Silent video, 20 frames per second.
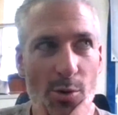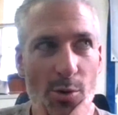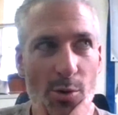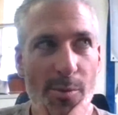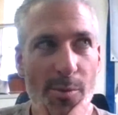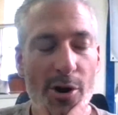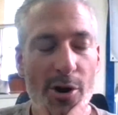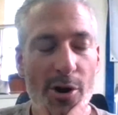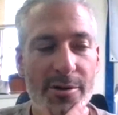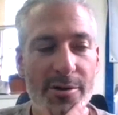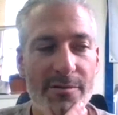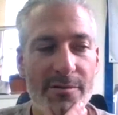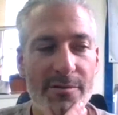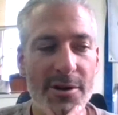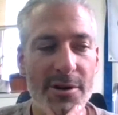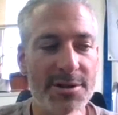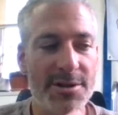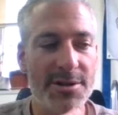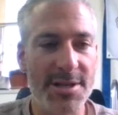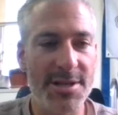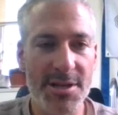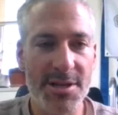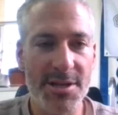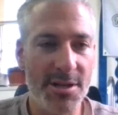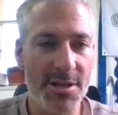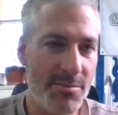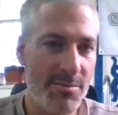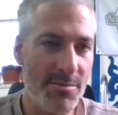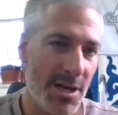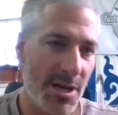were part of a
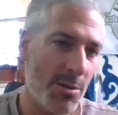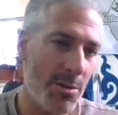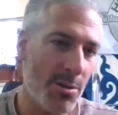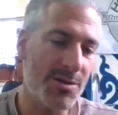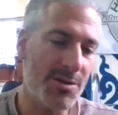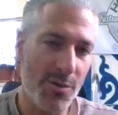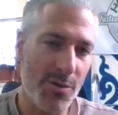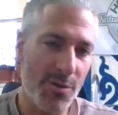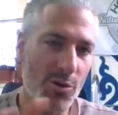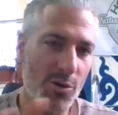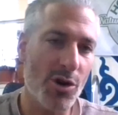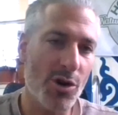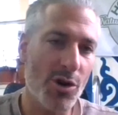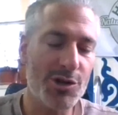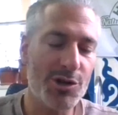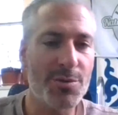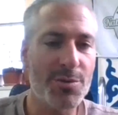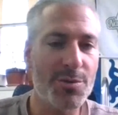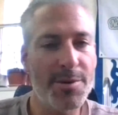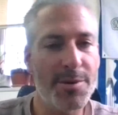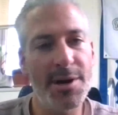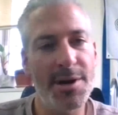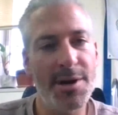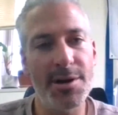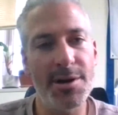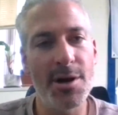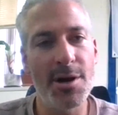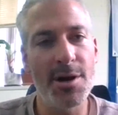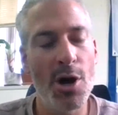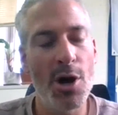team that was from across
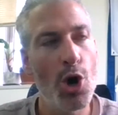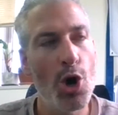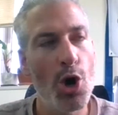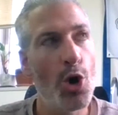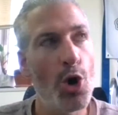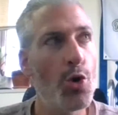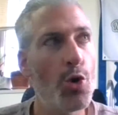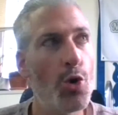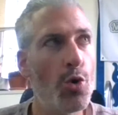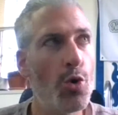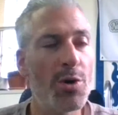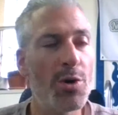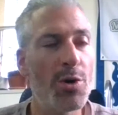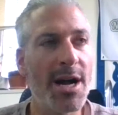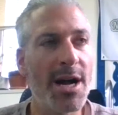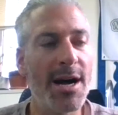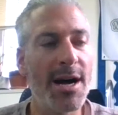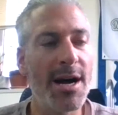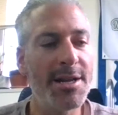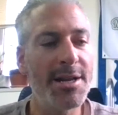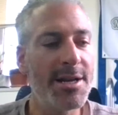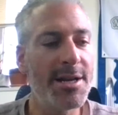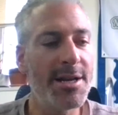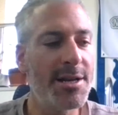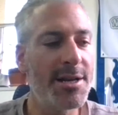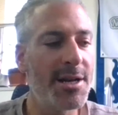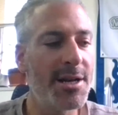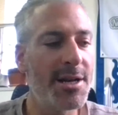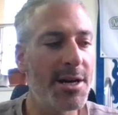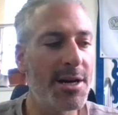Japan who
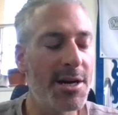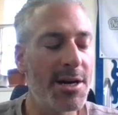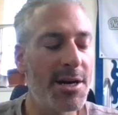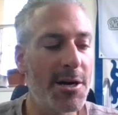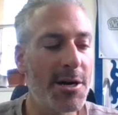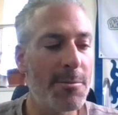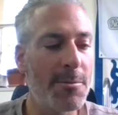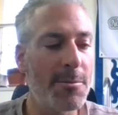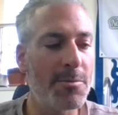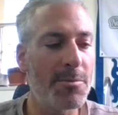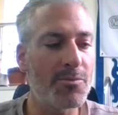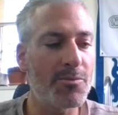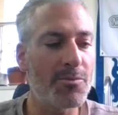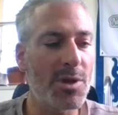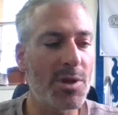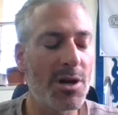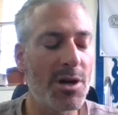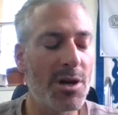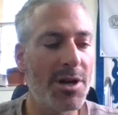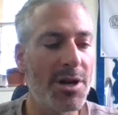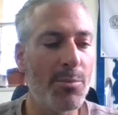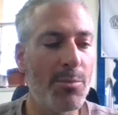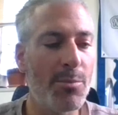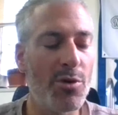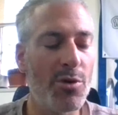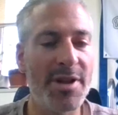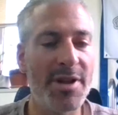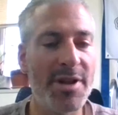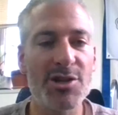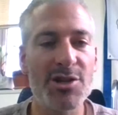guided a
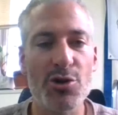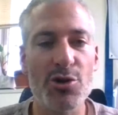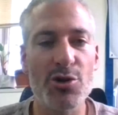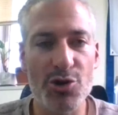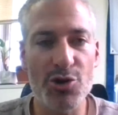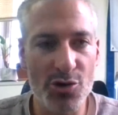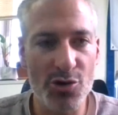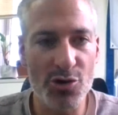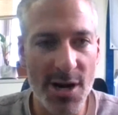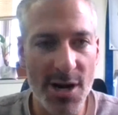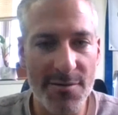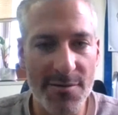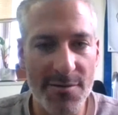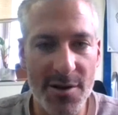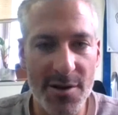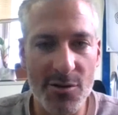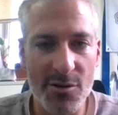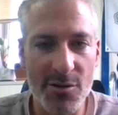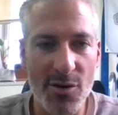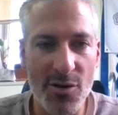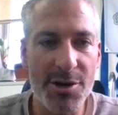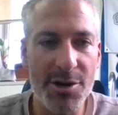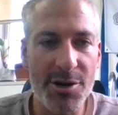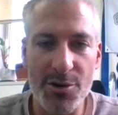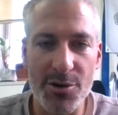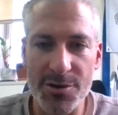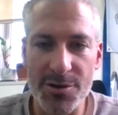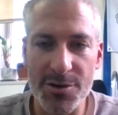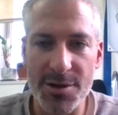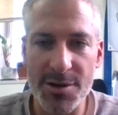number of National Geographic
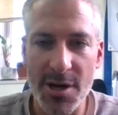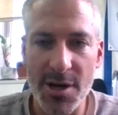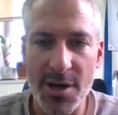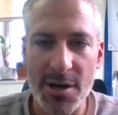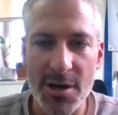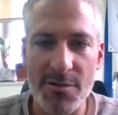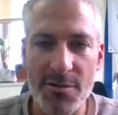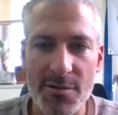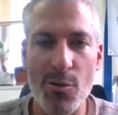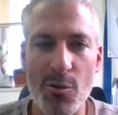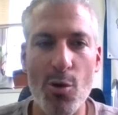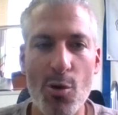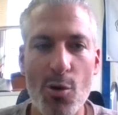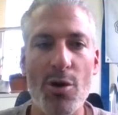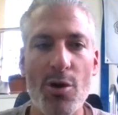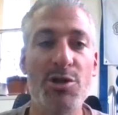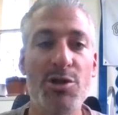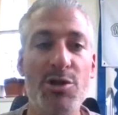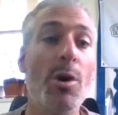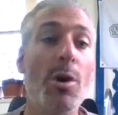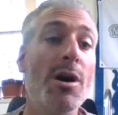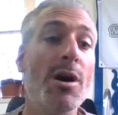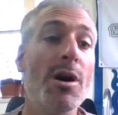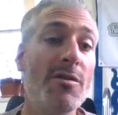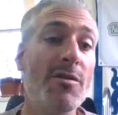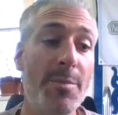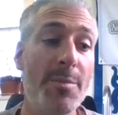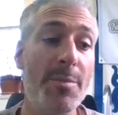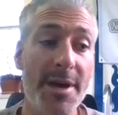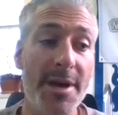writers for a
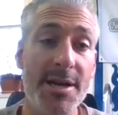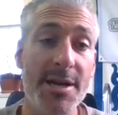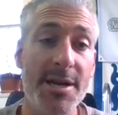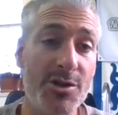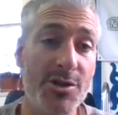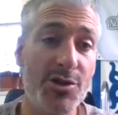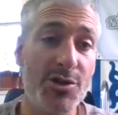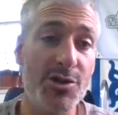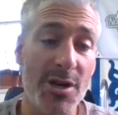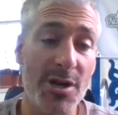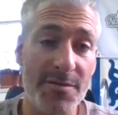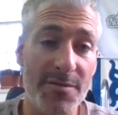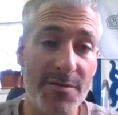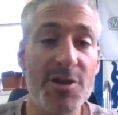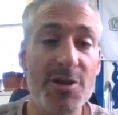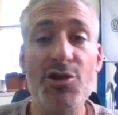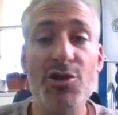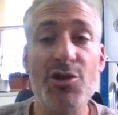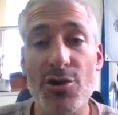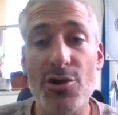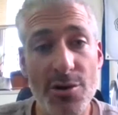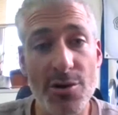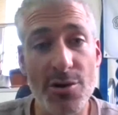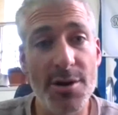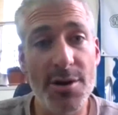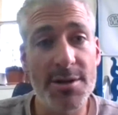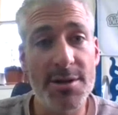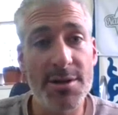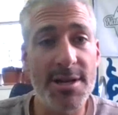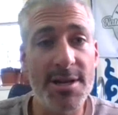12-page feature
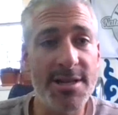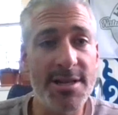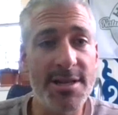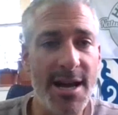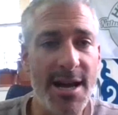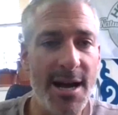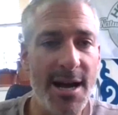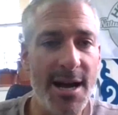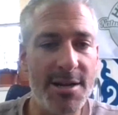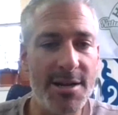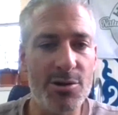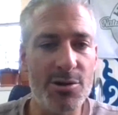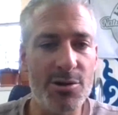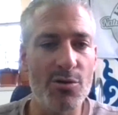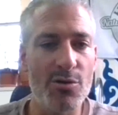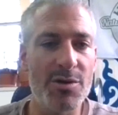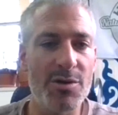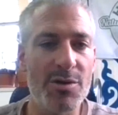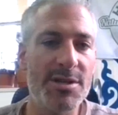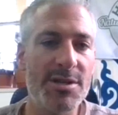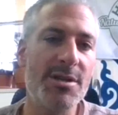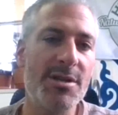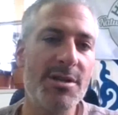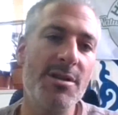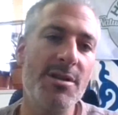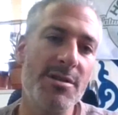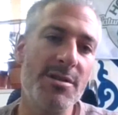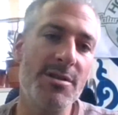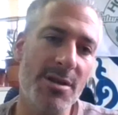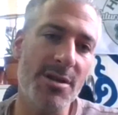that they had in their
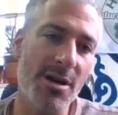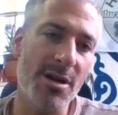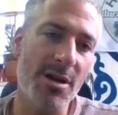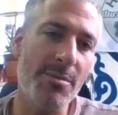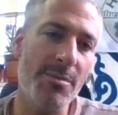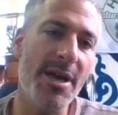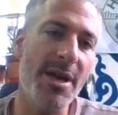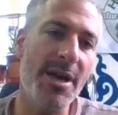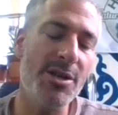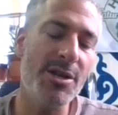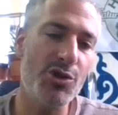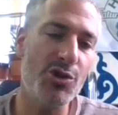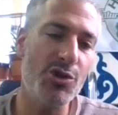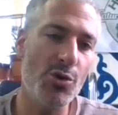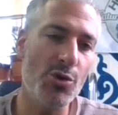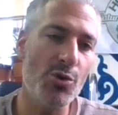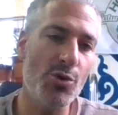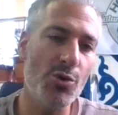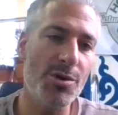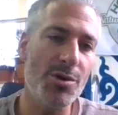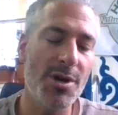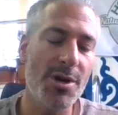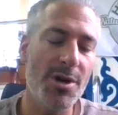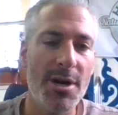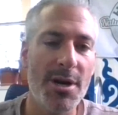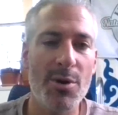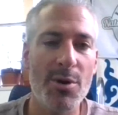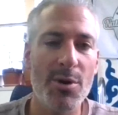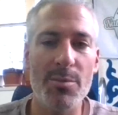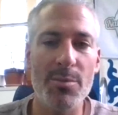recent May-June
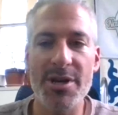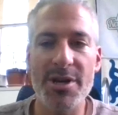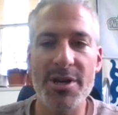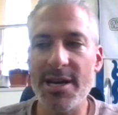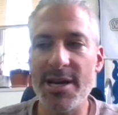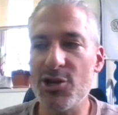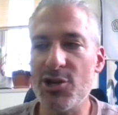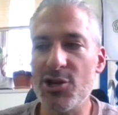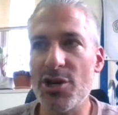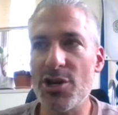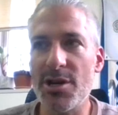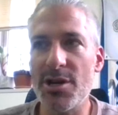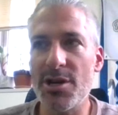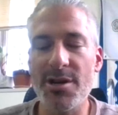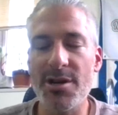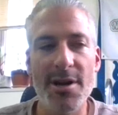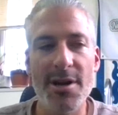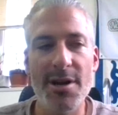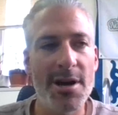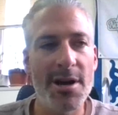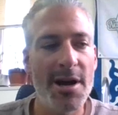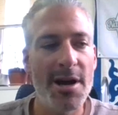publication.